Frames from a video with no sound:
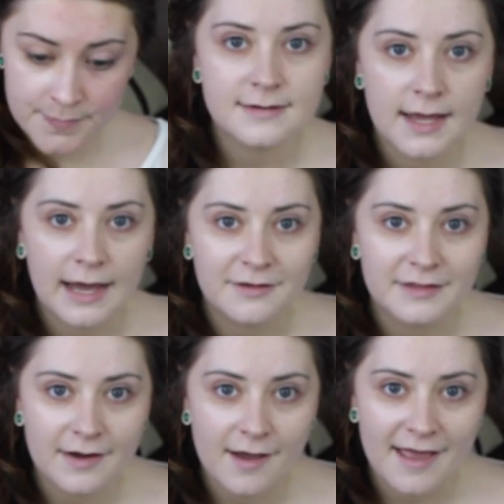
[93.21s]
Now
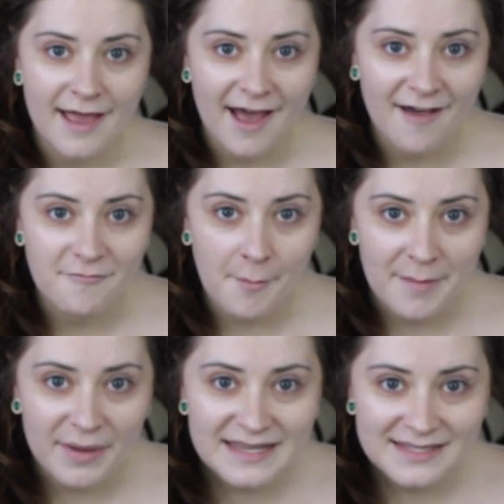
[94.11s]
that I have my
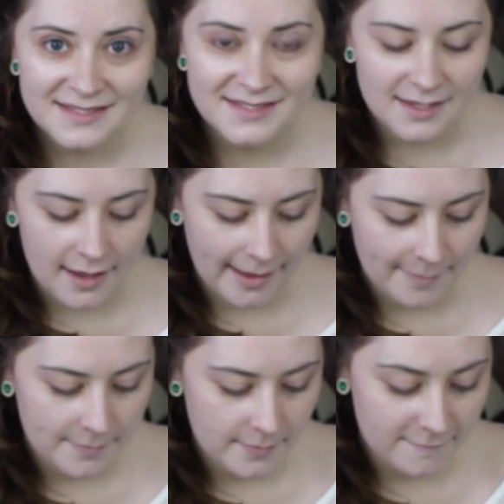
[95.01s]
base
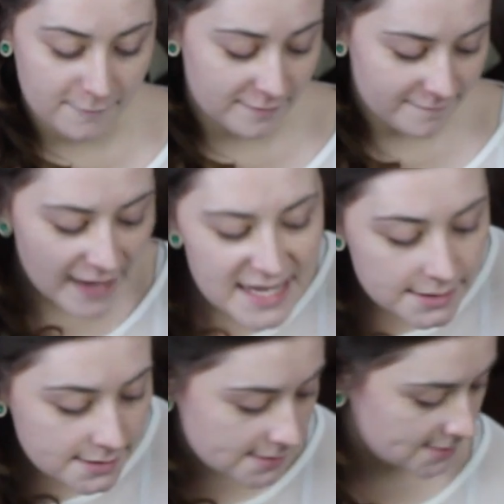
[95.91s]
for the
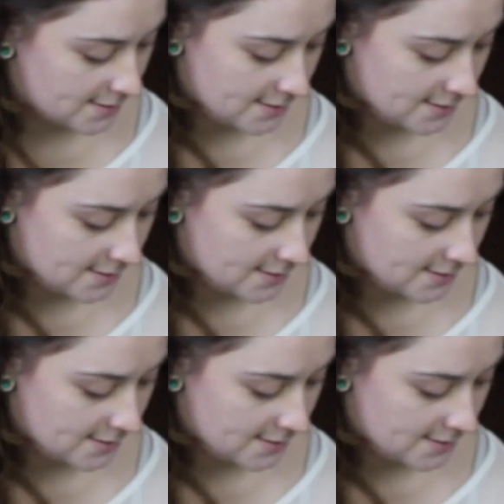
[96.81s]
face,